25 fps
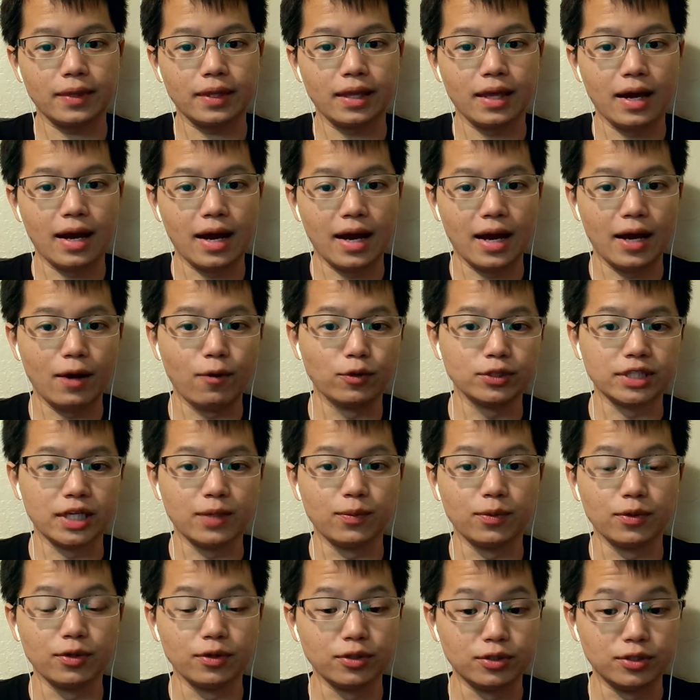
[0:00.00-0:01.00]
I was
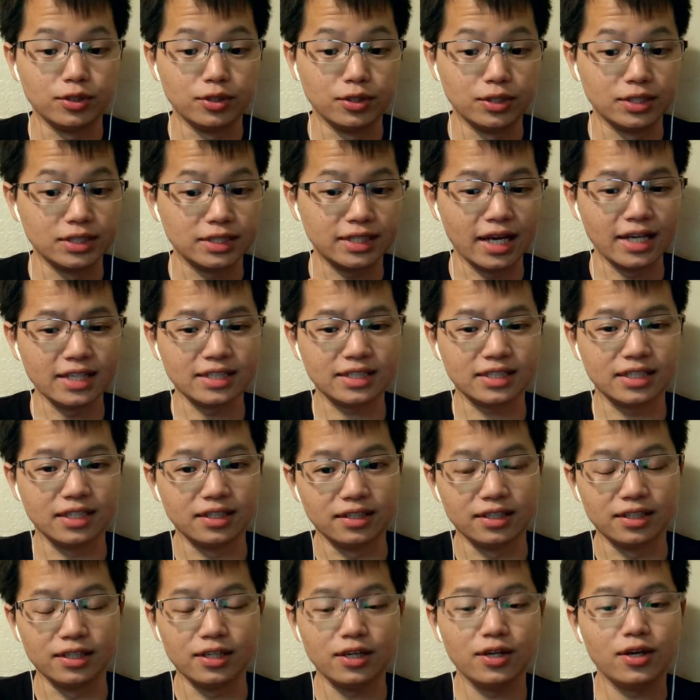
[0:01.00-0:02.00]
able to do this case
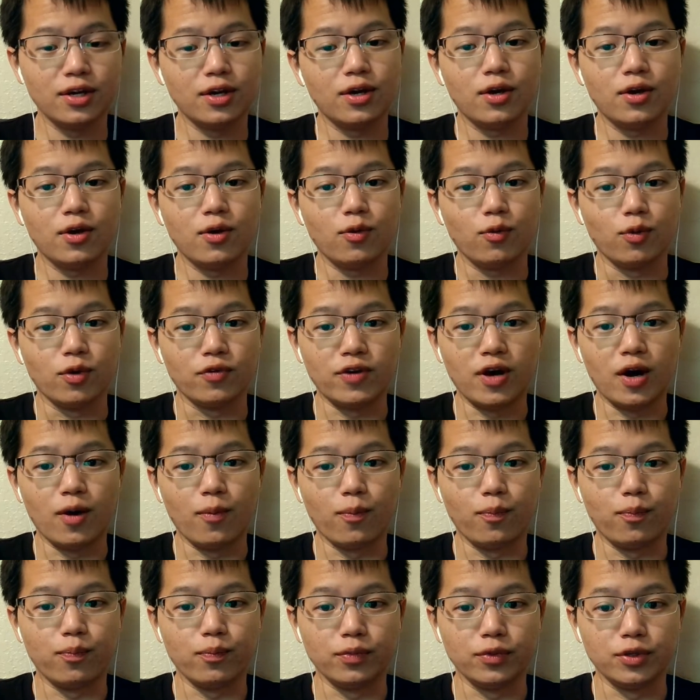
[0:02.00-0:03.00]
study without
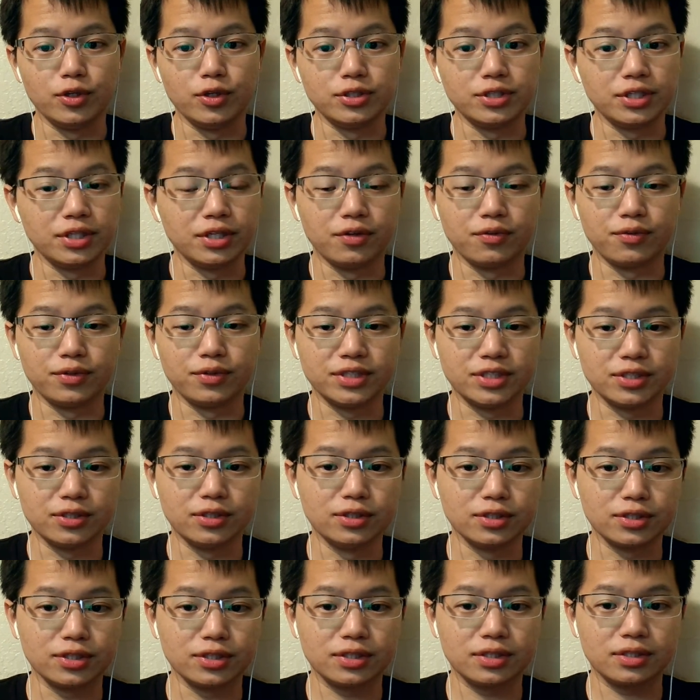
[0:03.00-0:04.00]
using any
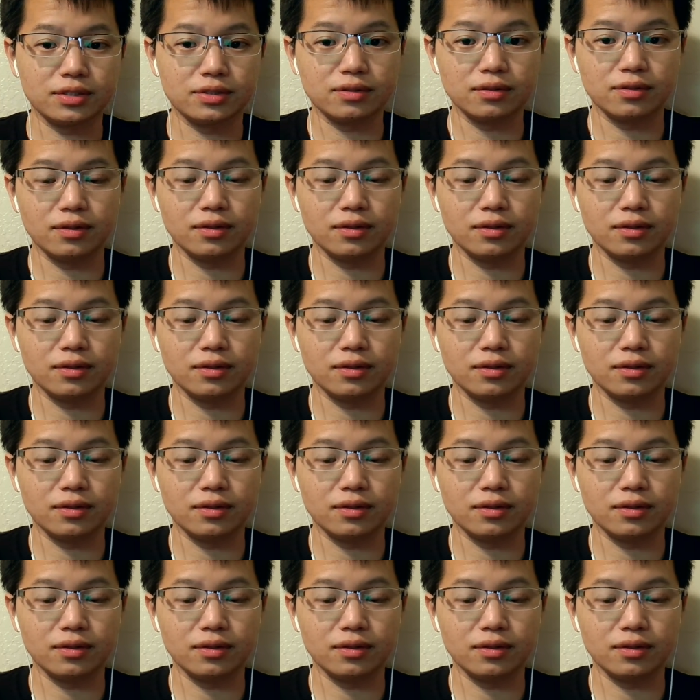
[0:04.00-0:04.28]
results,